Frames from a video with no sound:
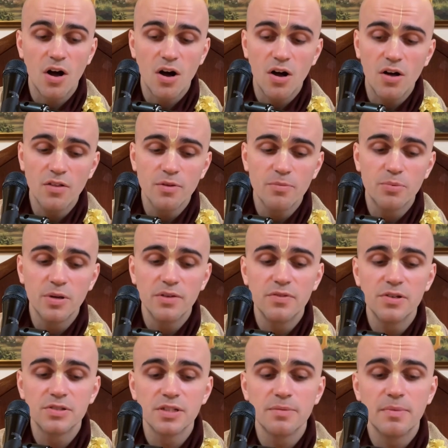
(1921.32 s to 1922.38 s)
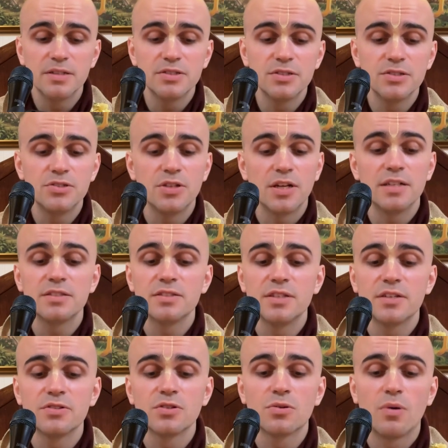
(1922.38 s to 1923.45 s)
all the previously mentioned
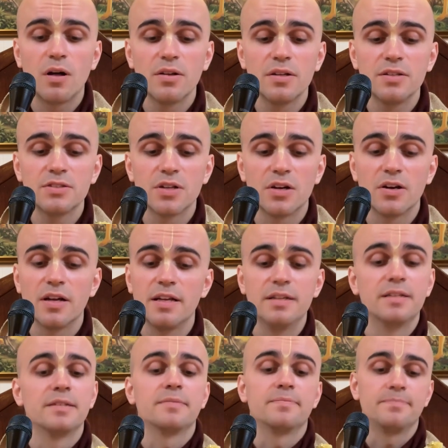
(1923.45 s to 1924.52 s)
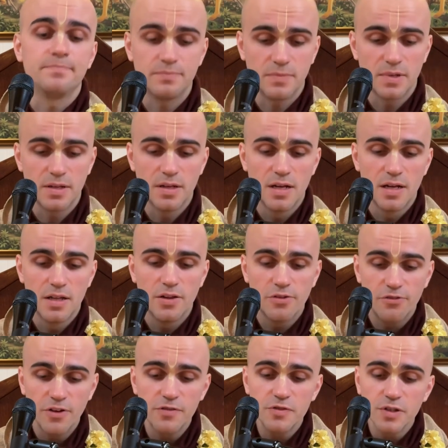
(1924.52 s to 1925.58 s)
transcendental qualities are in him. The
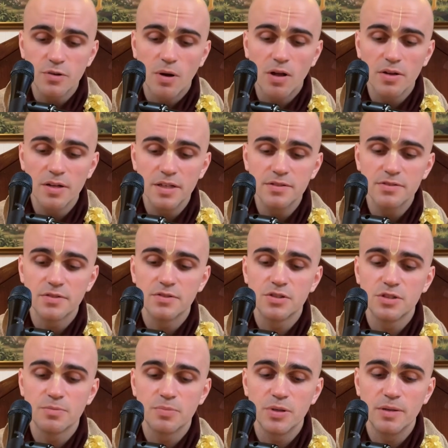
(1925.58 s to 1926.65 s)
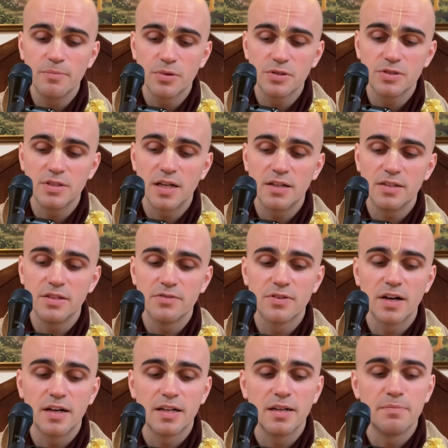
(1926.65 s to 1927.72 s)
50 qualities of the Supreme Personality of
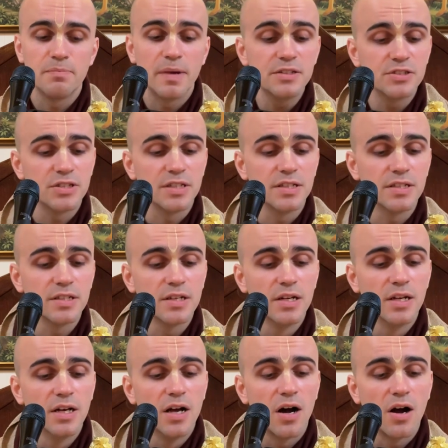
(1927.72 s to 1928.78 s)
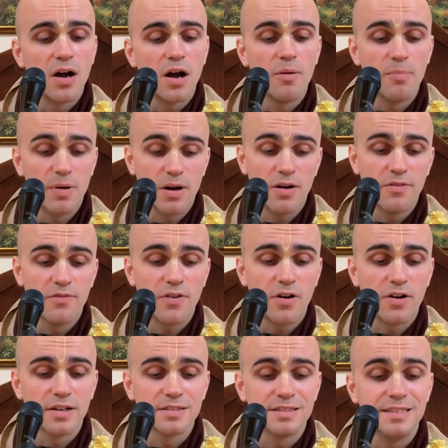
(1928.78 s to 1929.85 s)
Godhead mentioned above
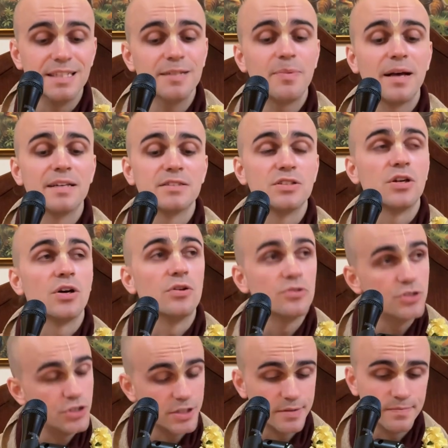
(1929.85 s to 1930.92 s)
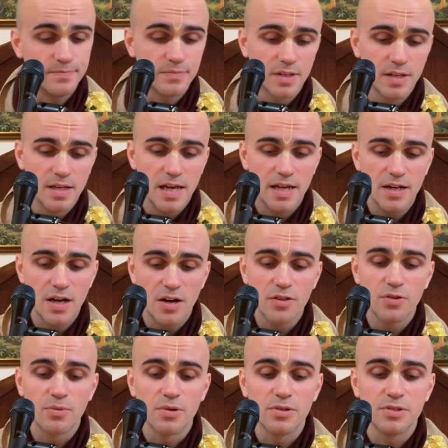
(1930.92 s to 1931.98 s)
are as deep as an ocean. In
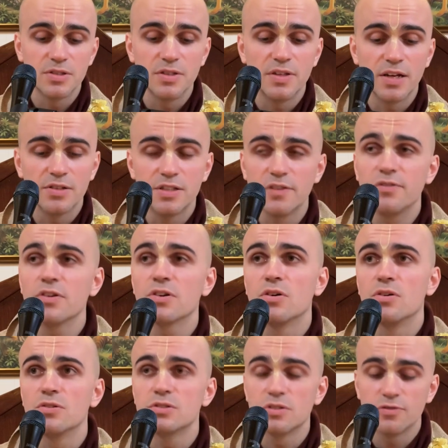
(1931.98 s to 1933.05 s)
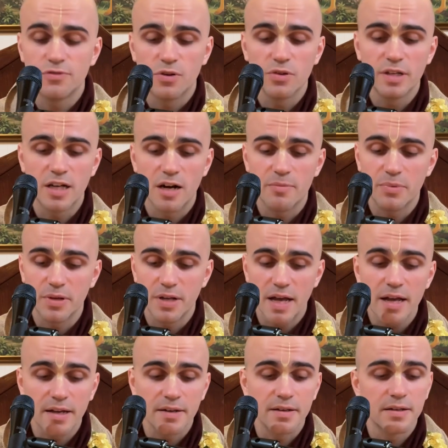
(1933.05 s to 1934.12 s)
other words, they are difficult to fully
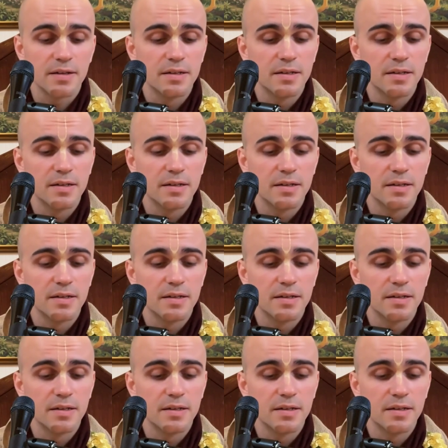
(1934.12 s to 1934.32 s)
comprehend.